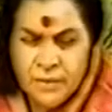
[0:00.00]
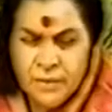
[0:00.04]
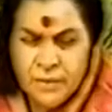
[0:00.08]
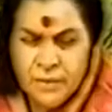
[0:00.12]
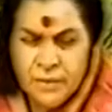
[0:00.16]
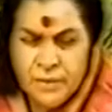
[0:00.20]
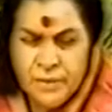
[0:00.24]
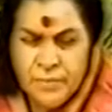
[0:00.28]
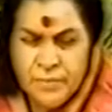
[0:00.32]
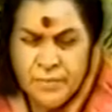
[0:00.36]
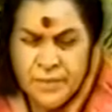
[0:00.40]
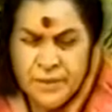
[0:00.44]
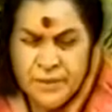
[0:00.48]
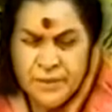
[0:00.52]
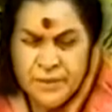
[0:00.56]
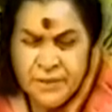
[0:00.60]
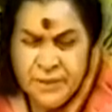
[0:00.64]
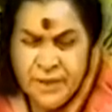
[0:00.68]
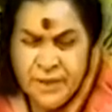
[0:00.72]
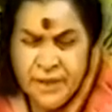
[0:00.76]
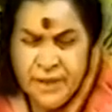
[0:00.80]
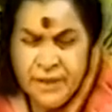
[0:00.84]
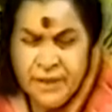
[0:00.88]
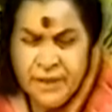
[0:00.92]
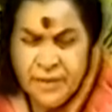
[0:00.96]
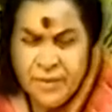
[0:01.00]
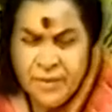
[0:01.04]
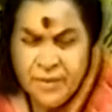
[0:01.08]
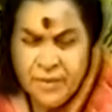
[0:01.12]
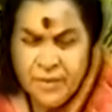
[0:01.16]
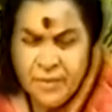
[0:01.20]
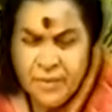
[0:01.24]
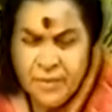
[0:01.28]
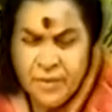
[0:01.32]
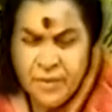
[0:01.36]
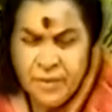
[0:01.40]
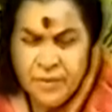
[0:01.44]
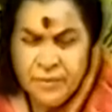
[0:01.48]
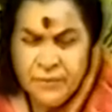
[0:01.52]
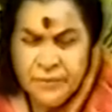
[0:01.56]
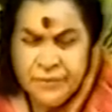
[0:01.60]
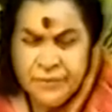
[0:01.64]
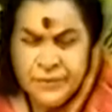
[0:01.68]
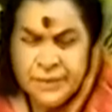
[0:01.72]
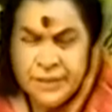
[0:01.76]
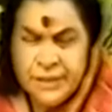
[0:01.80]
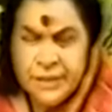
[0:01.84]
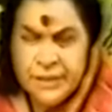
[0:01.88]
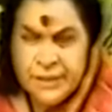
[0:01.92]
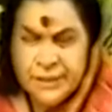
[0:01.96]
the birthday of
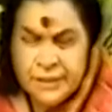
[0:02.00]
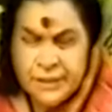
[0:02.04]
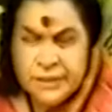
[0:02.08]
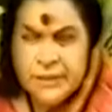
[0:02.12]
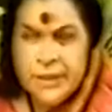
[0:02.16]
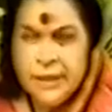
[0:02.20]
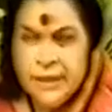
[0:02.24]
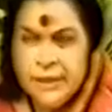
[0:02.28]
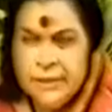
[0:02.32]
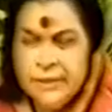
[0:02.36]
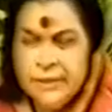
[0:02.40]
Sri Krishna.